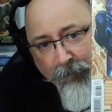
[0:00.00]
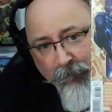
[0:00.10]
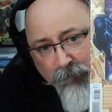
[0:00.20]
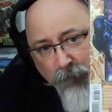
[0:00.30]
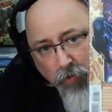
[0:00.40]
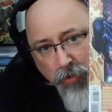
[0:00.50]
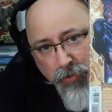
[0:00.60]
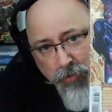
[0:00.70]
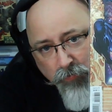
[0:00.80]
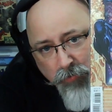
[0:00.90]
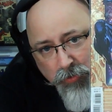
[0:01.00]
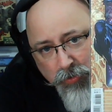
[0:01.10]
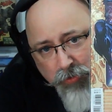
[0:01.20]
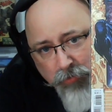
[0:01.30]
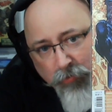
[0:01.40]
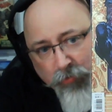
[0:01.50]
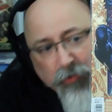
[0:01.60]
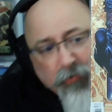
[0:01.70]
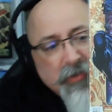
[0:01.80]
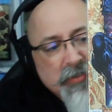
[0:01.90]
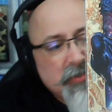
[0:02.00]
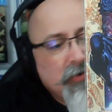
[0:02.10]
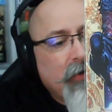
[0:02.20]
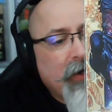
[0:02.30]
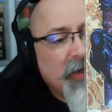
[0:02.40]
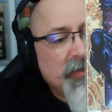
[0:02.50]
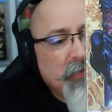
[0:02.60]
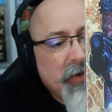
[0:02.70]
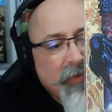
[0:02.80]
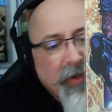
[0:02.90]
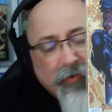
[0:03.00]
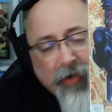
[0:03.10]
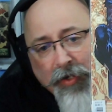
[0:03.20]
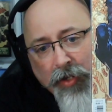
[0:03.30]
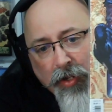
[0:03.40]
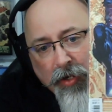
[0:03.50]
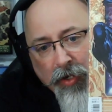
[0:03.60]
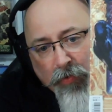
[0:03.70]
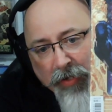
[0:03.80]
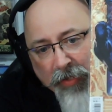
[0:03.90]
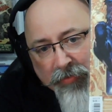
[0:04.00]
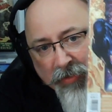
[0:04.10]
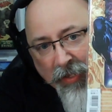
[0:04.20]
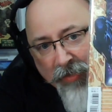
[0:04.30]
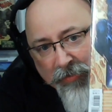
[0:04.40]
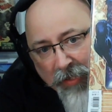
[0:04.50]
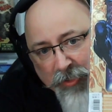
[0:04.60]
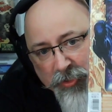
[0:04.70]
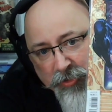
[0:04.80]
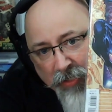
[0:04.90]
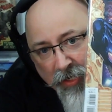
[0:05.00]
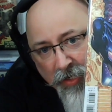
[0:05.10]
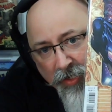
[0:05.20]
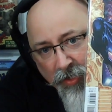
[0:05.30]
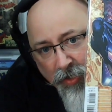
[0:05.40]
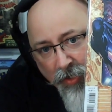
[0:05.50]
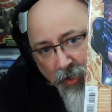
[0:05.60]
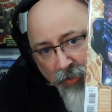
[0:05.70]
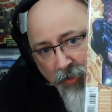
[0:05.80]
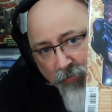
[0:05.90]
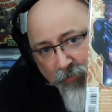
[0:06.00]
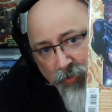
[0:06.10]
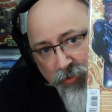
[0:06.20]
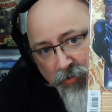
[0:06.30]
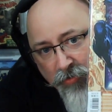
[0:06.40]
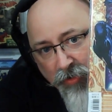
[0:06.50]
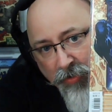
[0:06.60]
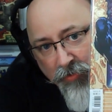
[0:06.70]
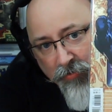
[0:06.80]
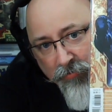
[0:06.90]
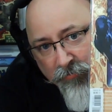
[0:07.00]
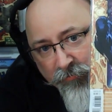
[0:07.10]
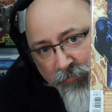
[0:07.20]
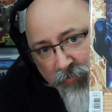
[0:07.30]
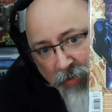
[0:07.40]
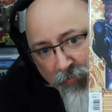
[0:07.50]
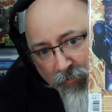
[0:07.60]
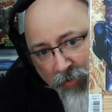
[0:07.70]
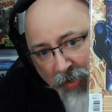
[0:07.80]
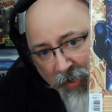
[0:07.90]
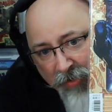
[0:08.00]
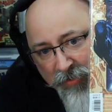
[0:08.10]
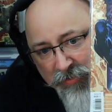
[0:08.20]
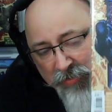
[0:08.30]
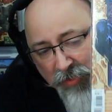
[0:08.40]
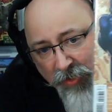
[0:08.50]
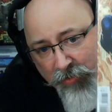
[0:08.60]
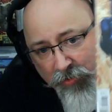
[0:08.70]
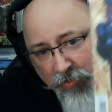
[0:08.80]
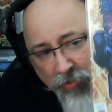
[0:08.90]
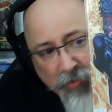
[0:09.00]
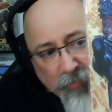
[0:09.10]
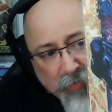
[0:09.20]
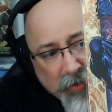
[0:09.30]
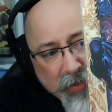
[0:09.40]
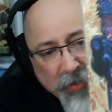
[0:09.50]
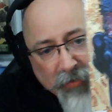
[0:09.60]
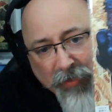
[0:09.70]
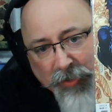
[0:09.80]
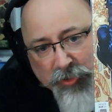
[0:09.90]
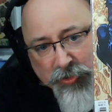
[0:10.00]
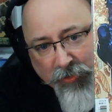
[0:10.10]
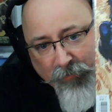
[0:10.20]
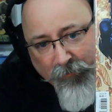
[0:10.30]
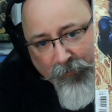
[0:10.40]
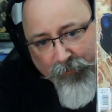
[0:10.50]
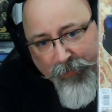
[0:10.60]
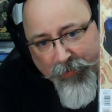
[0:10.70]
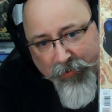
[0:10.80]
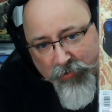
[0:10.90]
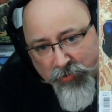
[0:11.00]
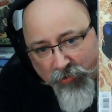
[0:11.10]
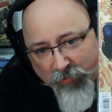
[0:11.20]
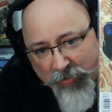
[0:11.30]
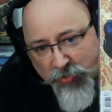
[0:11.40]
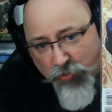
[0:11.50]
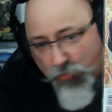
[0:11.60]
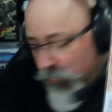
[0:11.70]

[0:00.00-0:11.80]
What? Although this story hasn't been all that great. Here we got the Ken Lashley cover variant, and it is signed by Ken Lashley. So that's cool.